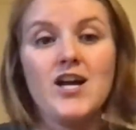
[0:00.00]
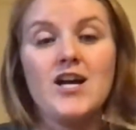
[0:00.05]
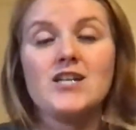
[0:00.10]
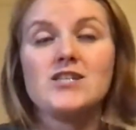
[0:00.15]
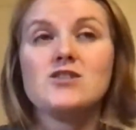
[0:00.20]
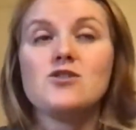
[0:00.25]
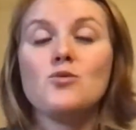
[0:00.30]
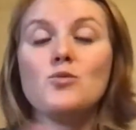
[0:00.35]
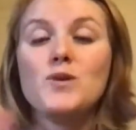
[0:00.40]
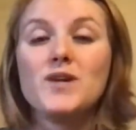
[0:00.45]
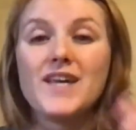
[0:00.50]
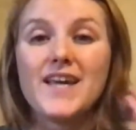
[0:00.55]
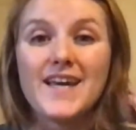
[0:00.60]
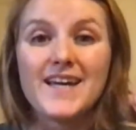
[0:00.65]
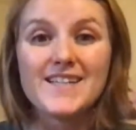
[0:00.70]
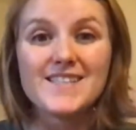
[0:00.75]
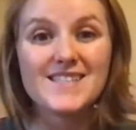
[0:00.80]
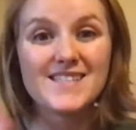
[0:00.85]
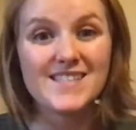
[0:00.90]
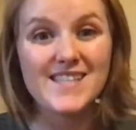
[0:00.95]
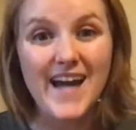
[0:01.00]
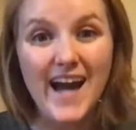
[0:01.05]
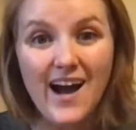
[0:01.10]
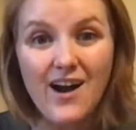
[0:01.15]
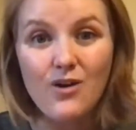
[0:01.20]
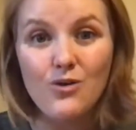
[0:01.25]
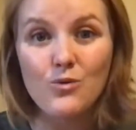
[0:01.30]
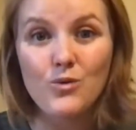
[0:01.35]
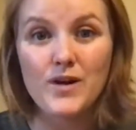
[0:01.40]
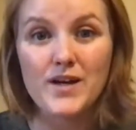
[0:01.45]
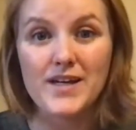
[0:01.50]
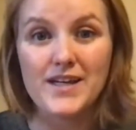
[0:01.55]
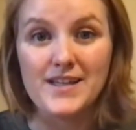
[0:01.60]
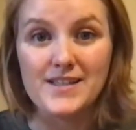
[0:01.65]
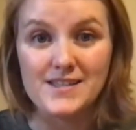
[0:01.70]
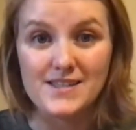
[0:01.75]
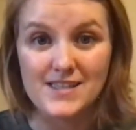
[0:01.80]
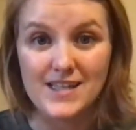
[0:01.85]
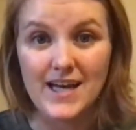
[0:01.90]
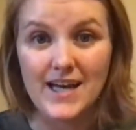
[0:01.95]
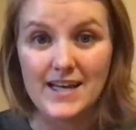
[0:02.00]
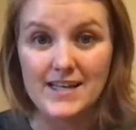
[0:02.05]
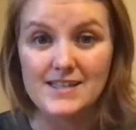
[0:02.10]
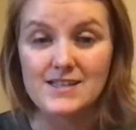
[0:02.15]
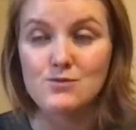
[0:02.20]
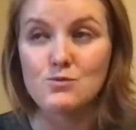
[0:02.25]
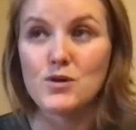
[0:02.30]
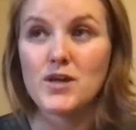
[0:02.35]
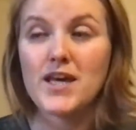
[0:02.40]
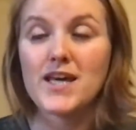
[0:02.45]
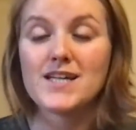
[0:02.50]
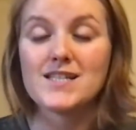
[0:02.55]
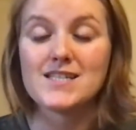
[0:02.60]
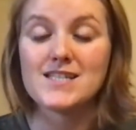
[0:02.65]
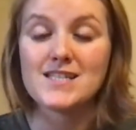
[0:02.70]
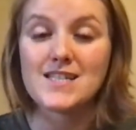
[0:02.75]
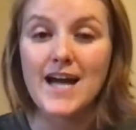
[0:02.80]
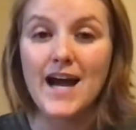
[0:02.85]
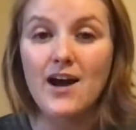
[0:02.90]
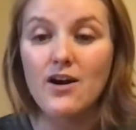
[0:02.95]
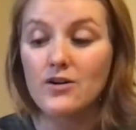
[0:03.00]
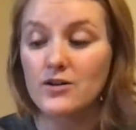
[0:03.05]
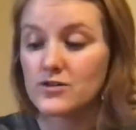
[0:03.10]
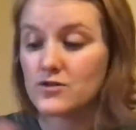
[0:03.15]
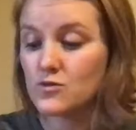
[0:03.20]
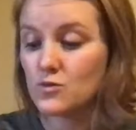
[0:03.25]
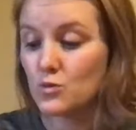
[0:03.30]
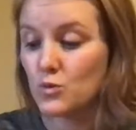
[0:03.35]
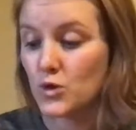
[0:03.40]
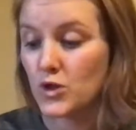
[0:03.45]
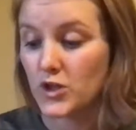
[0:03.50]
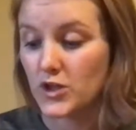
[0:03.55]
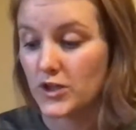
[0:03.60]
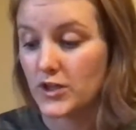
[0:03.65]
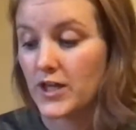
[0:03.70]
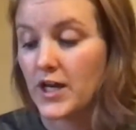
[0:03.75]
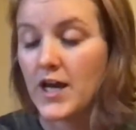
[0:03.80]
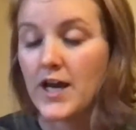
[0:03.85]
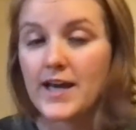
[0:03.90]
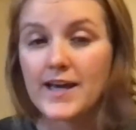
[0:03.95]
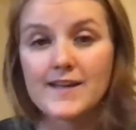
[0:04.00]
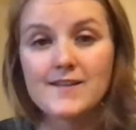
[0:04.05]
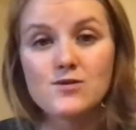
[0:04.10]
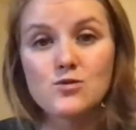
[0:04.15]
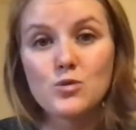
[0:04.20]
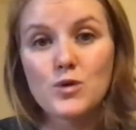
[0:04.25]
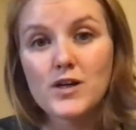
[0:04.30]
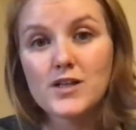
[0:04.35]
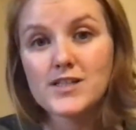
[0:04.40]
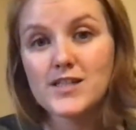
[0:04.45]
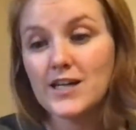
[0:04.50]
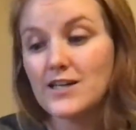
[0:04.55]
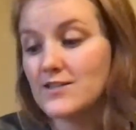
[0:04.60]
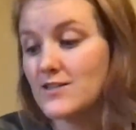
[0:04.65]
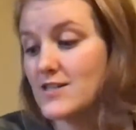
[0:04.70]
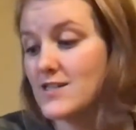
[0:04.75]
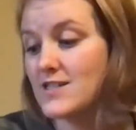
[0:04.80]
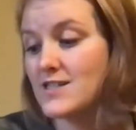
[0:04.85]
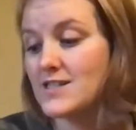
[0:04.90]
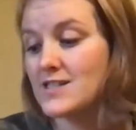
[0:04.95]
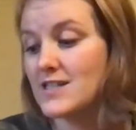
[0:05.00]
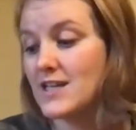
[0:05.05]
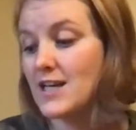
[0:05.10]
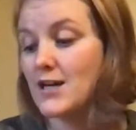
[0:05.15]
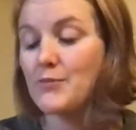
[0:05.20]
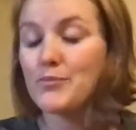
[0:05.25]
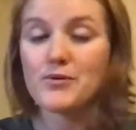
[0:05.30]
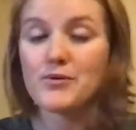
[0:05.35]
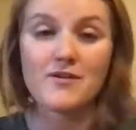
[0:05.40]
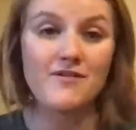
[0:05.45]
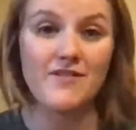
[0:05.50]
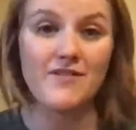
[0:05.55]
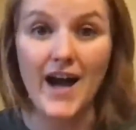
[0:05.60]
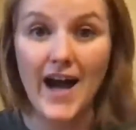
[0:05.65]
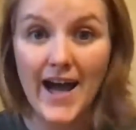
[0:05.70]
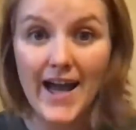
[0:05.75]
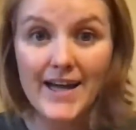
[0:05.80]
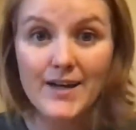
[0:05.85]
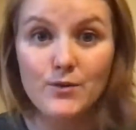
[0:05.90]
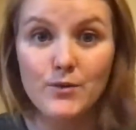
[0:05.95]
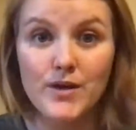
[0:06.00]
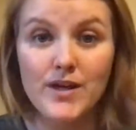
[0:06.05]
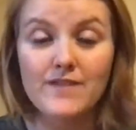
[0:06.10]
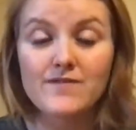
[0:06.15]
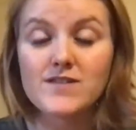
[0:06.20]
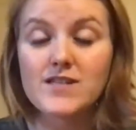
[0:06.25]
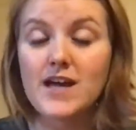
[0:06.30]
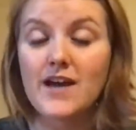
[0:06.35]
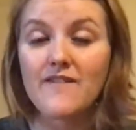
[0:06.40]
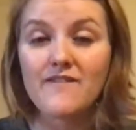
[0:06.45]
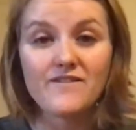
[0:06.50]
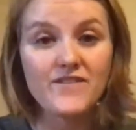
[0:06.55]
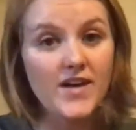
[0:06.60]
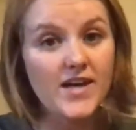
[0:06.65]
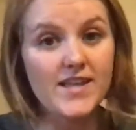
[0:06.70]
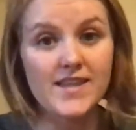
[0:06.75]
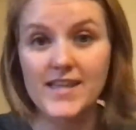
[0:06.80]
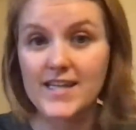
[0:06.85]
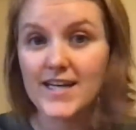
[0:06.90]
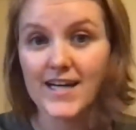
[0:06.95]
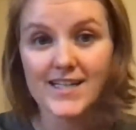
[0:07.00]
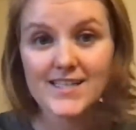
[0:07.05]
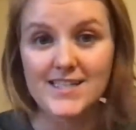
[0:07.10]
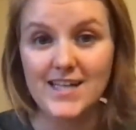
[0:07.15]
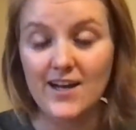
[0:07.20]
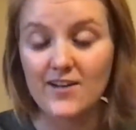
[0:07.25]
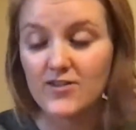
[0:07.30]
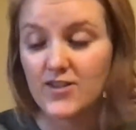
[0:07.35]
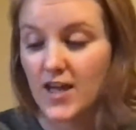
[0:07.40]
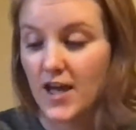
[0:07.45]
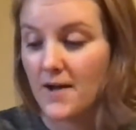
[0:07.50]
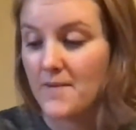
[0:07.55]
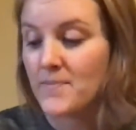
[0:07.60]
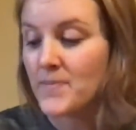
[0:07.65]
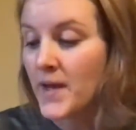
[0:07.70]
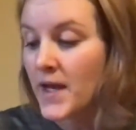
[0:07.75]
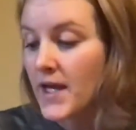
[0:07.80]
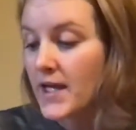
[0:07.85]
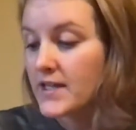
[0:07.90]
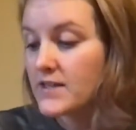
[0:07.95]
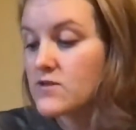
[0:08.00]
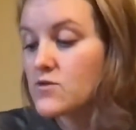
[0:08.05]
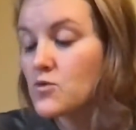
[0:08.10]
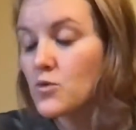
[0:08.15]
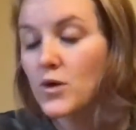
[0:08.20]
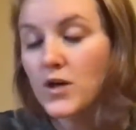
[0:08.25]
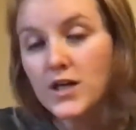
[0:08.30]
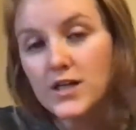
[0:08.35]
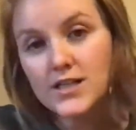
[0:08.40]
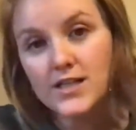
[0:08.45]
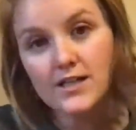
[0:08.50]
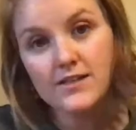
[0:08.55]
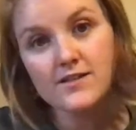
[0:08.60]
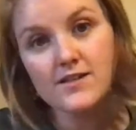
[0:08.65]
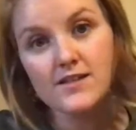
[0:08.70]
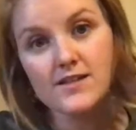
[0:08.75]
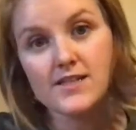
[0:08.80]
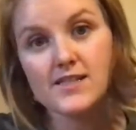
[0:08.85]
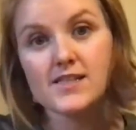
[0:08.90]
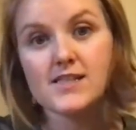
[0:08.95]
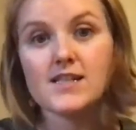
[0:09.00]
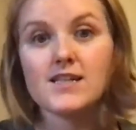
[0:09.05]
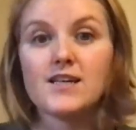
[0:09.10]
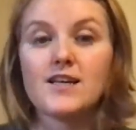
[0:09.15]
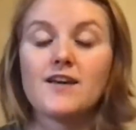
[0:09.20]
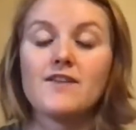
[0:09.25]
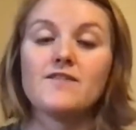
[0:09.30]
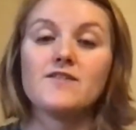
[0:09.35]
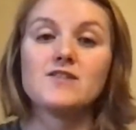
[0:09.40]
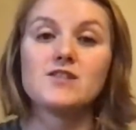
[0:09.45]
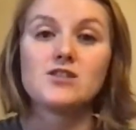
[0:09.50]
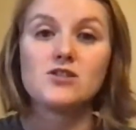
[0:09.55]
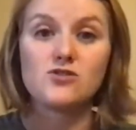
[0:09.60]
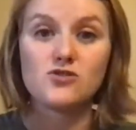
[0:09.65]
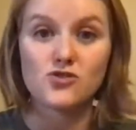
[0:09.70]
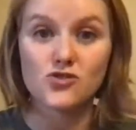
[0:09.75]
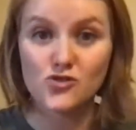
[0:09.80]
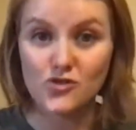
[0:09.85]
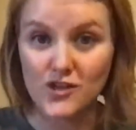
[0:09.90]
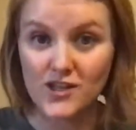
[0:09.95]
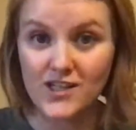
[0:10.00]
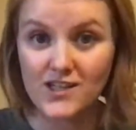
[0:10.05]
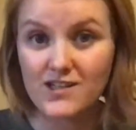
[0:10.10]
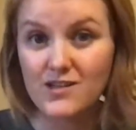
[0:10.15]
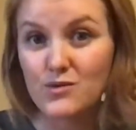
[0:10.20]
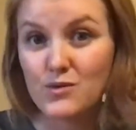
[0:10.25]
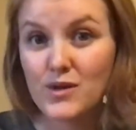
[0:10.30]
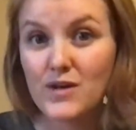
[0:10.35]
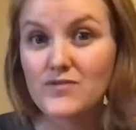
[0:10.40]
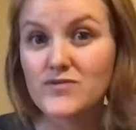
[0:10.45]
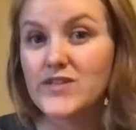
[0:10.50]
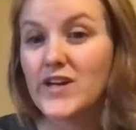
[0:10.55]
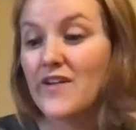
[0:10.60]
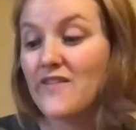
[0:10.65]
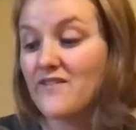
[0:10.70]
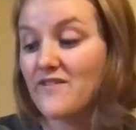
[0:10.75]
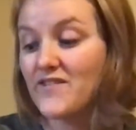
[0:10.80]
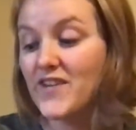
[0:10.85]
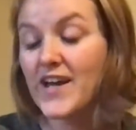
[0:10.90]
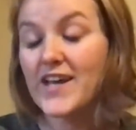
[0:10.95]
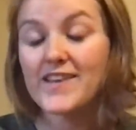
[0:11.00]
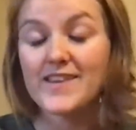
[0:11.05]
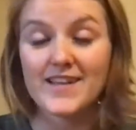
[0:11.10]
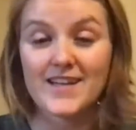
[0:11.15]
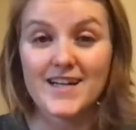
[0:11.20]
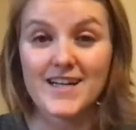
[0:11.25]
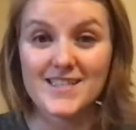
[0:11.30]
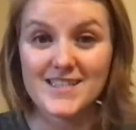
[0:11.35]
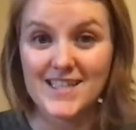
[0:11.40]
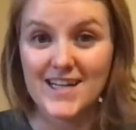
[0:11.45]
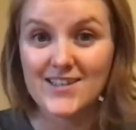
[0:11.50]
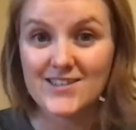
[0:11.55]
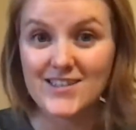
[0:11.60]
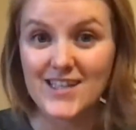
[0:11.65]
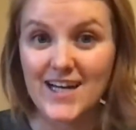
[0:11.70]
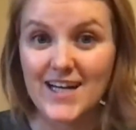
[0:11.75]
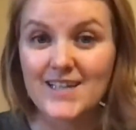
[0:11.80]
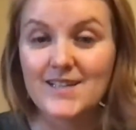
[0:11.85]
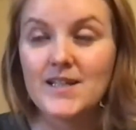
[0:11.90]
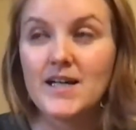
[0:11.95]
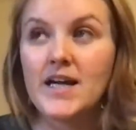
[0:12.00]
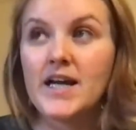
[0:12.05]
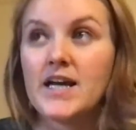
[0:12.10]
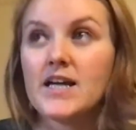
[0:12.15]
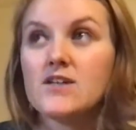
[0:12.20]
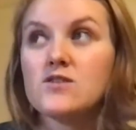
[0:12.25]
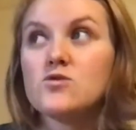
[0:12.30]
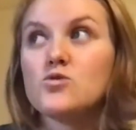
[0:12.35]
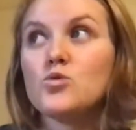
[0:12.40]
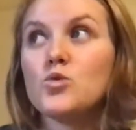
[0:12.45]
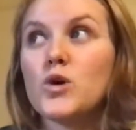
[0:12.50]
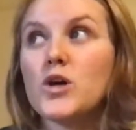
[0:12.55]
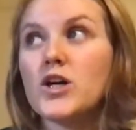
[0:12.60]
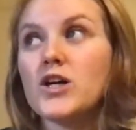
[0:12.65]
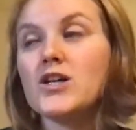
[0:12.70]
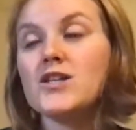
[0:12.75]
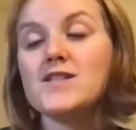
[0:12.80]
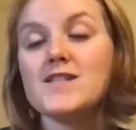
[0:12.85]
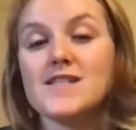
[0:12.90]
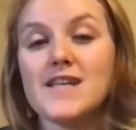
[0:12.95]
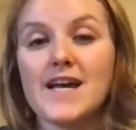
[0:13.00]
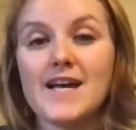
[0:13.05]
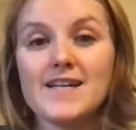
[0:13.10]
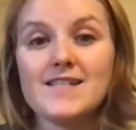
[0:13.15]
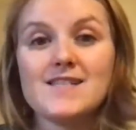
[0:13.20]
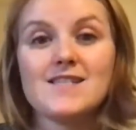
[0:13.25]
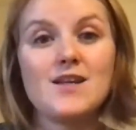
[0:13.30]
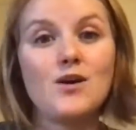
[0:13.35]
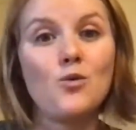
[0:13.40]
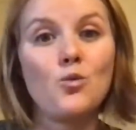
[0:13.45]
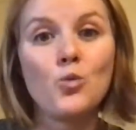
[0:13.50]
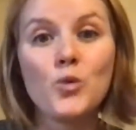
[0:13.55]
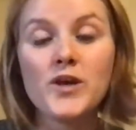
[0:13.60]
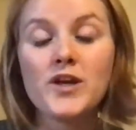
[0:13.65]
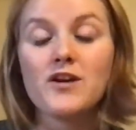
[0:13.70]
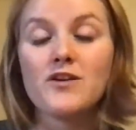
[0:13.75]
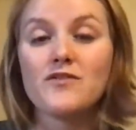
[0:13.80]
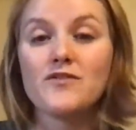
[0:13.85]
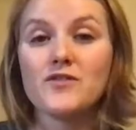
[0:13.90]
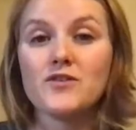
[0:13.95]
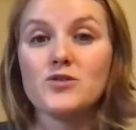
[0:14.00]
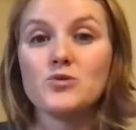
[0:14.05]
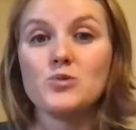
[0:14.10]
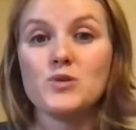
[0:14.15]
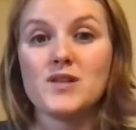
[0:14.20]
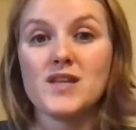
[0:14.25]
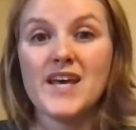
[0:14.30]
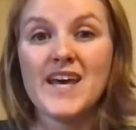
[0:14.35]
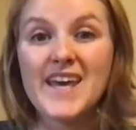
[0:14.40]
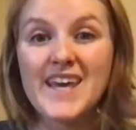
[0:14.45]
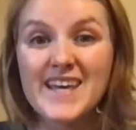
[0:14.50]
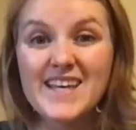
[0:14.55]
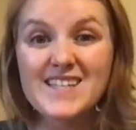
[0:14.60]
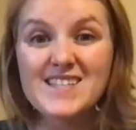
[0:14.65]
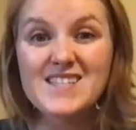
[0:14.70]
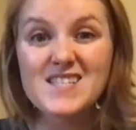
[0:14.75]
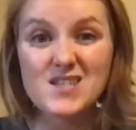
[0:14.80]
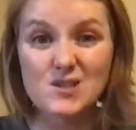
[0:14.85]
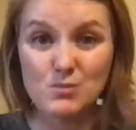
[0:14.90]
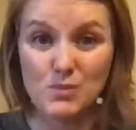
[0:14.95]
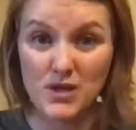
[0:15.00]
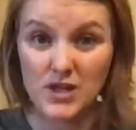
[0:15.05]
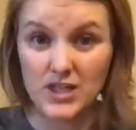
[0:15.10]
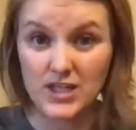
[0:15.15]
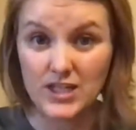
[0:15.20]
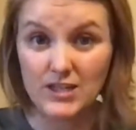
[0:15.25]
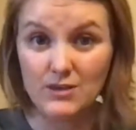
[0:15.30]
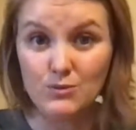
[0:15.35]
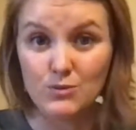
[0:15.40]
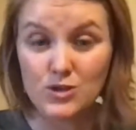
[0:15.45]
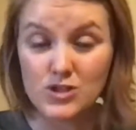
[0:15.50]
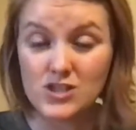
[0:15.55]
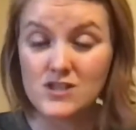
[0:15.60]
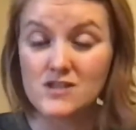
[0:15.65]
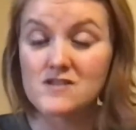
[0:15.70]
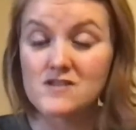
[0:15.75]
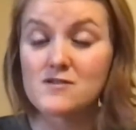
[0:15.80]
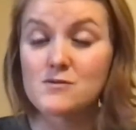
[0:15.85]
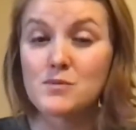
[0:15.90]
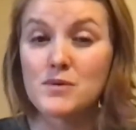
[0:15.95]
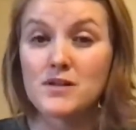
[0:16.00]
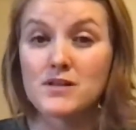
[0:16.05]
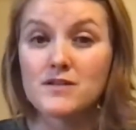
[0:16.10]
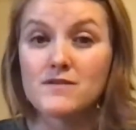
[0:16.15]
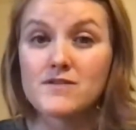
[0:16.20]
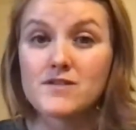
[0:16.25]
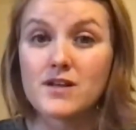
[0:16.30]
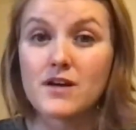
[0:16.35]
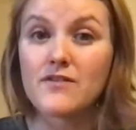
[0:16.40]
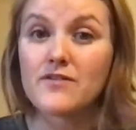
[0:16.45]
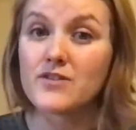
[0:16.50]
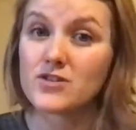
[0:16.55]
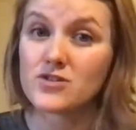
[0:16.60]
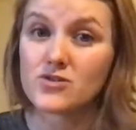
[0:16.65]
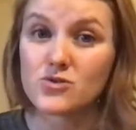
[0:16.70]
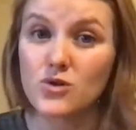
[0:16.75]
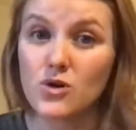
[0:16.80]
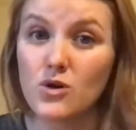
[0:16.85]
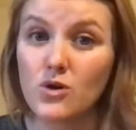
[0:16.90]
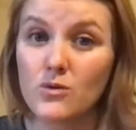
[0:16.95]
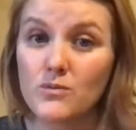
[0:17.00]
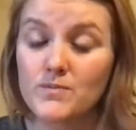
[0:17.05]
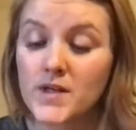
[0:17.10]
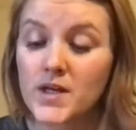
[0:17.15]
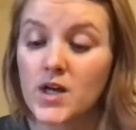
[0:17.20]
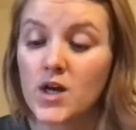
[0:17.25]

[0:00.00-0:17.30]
So we can't doubt what He says. We can't doubt His word. His word tells us He's going to provide. We have to have faith and not doubt that. His word tells us He's going to give us the strength. We have to have faith and not doubt that. His word says that we are filled with His Spirit, which is a spirit of self-control.